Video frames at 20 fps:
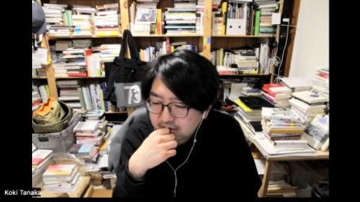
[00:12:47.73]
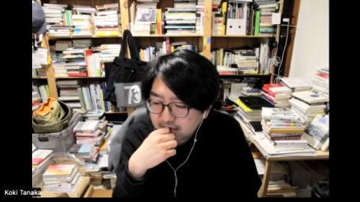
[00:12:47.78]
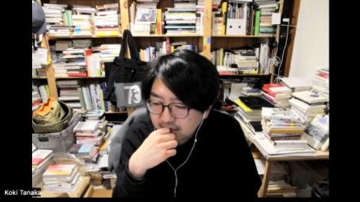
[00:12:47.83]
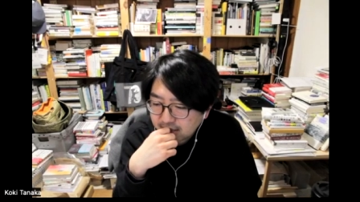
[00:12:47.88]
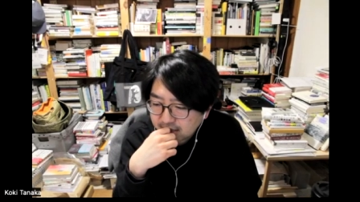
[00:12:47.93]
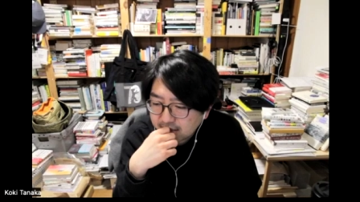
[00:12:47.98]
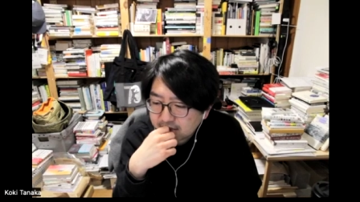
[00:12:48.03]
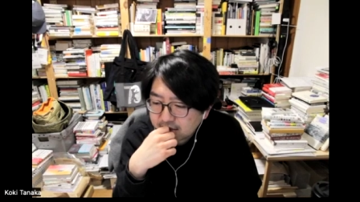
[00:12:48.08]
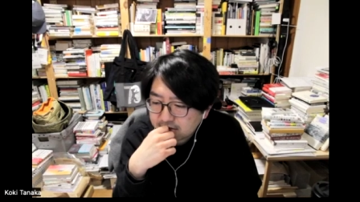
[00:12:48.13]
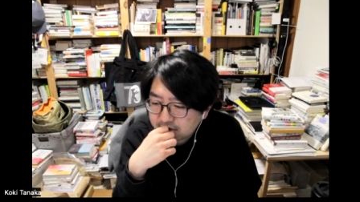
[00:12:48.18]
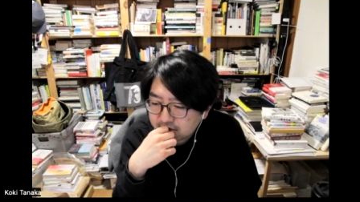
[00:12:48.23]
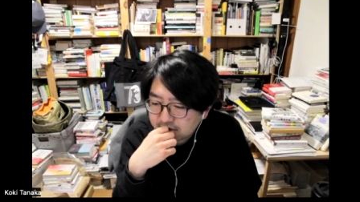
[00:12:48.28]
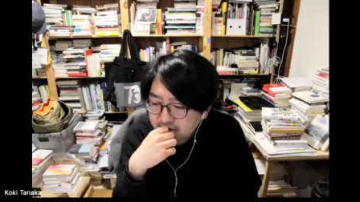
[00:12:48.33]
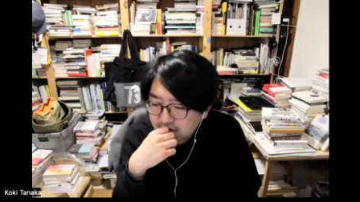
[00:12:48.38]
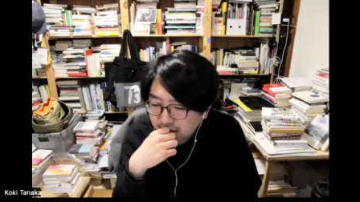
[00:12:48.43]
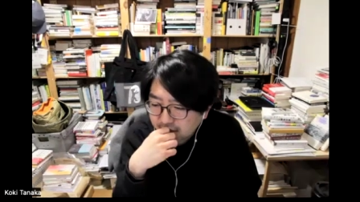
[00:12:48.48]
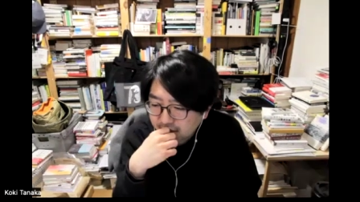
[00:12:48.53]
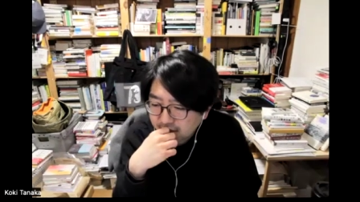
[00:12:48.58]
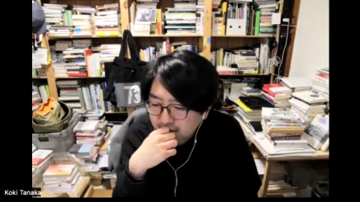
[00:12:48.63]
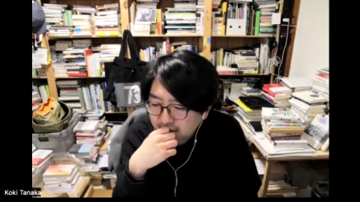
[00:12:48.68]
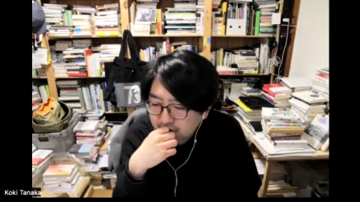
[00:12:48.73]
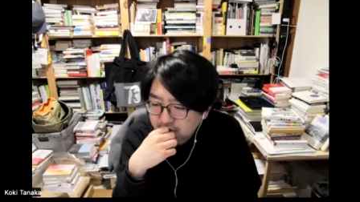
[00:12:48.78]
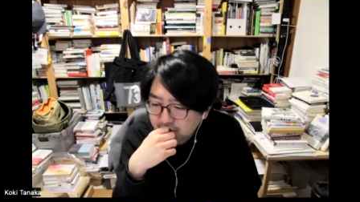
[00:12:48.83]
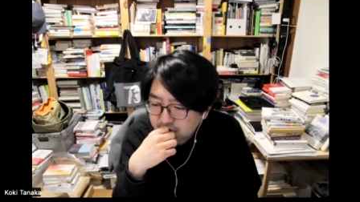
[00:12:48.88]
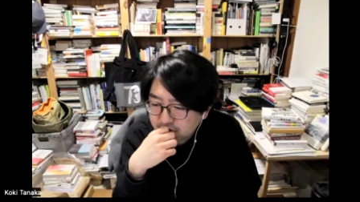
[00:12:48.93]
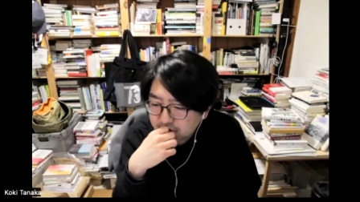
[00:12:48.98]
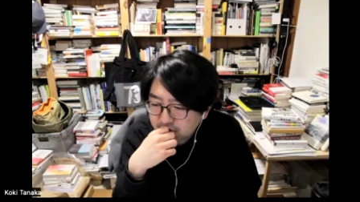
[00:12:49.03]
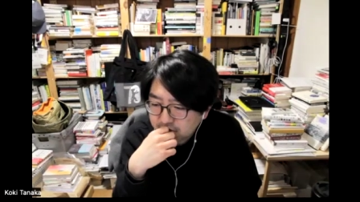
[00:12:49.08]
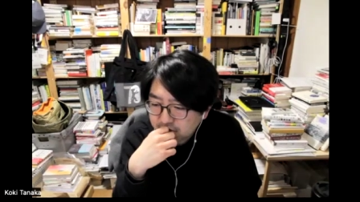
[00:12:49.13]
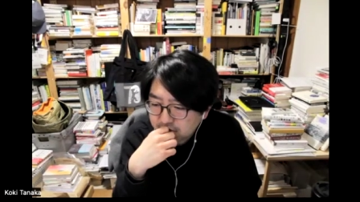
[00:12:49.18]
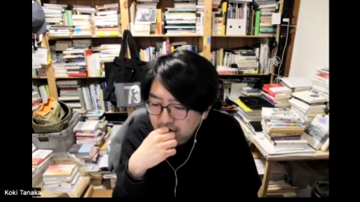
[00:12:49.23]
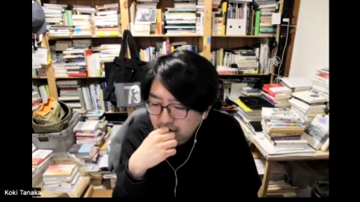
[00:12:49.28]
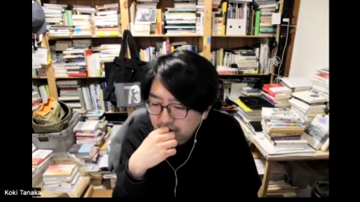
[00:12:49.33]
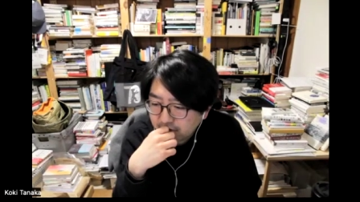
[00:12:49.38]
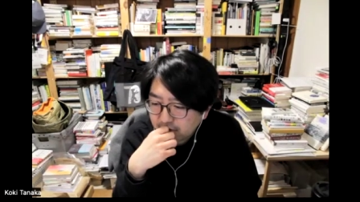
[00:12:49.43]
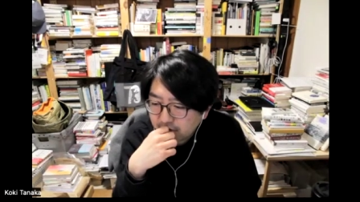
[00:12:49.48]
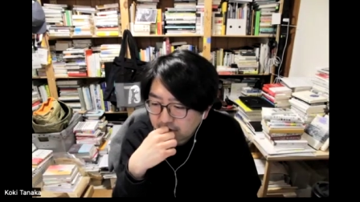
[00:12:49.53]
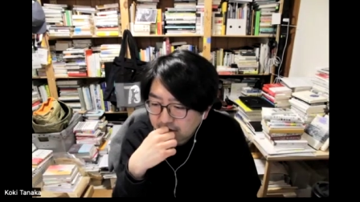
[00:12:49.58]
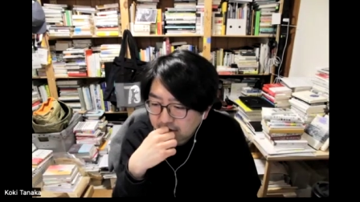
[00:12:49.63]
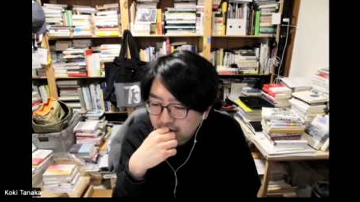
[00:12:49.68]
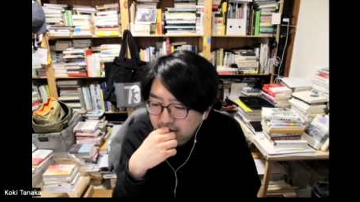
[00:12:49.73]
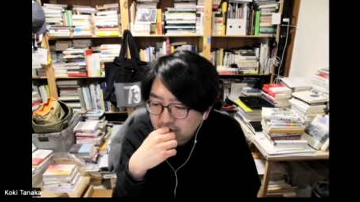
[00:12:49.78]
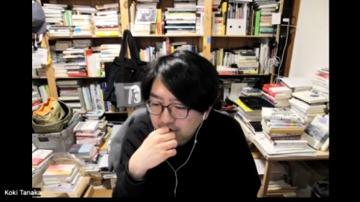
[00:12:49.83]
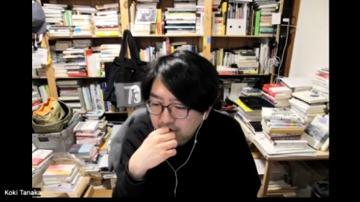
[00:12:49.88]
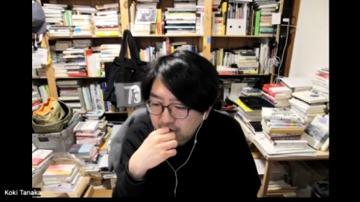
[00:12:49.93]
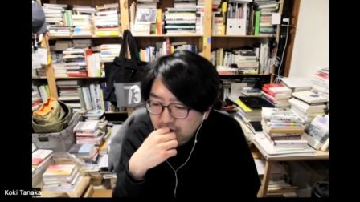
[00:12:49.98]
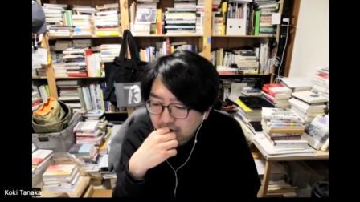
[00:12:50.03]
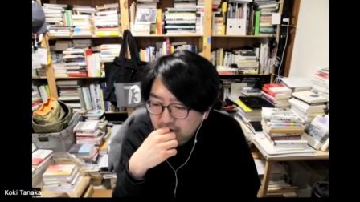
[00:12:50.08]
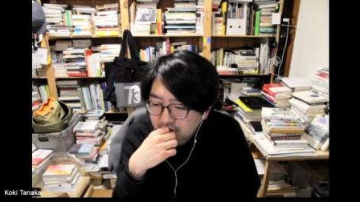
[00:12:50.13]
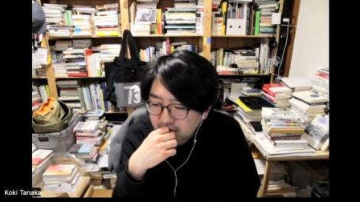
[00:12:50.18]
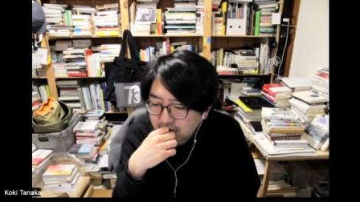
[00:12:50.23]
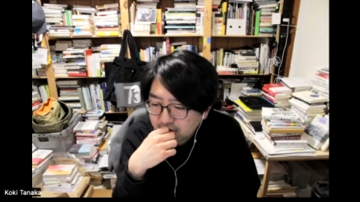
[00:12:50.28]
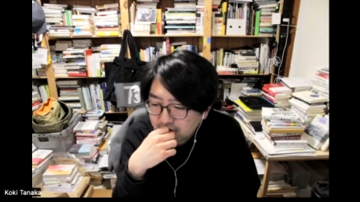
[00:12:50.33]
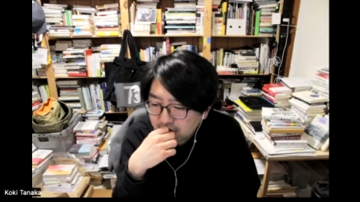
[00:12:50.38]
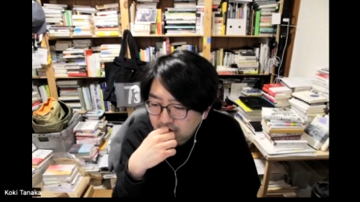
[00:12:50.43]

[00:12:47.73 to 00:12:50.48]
has child, they were kind of like